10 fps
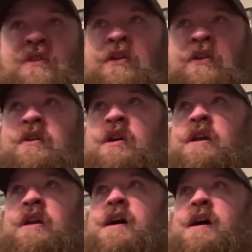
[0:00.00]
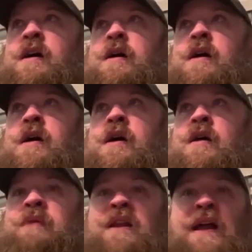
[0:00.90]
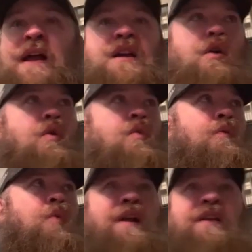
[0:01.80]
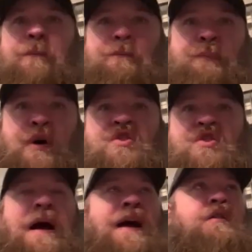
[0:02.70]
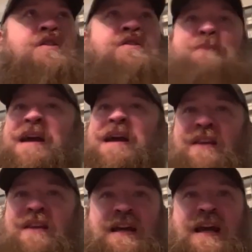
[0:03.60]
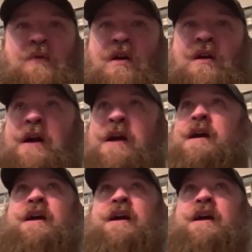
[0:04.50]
you could uh, be like hey, oh, it, one of the bushwhackers it, back in the day where it